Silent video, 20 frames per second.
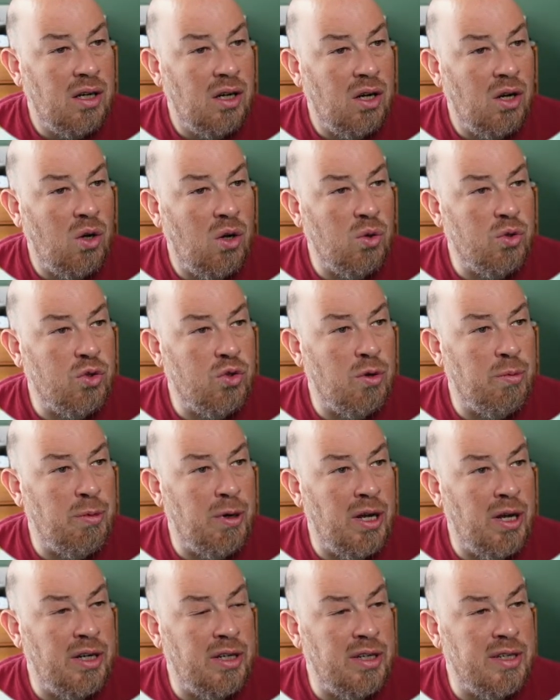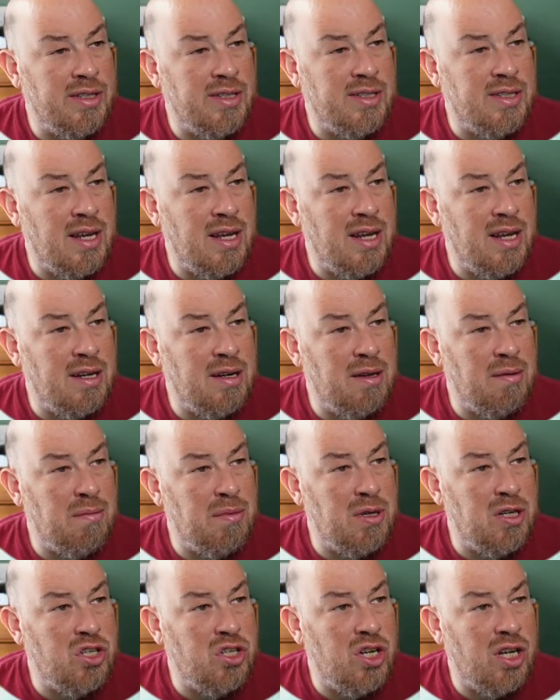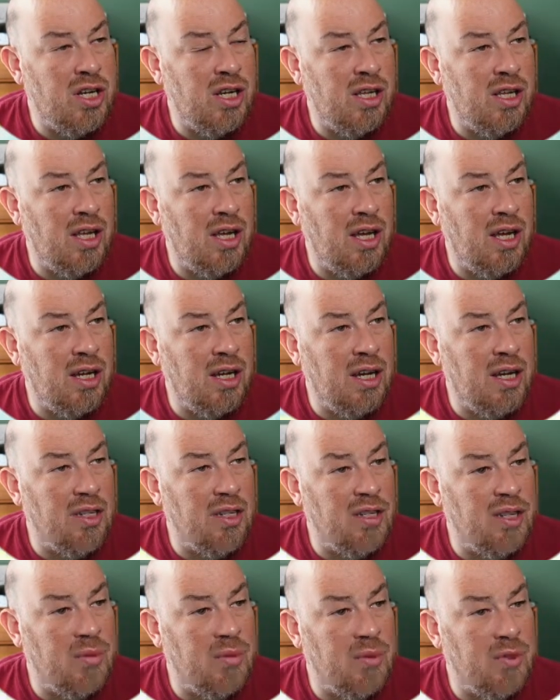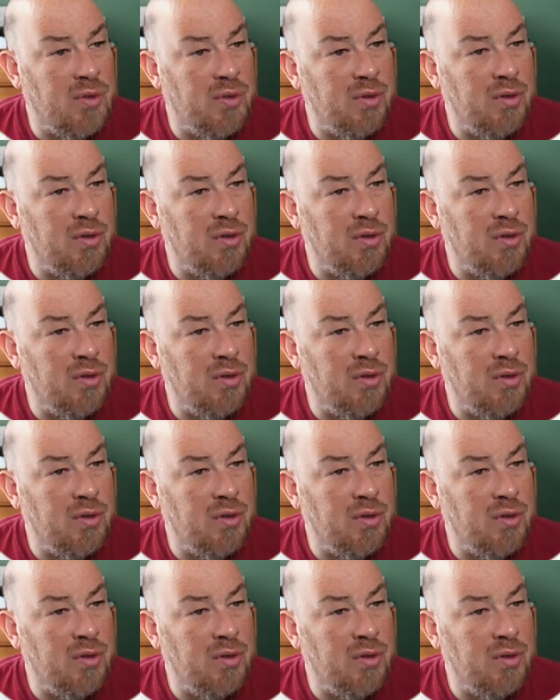Otrabanda, Saint Michel. Gosh, I would.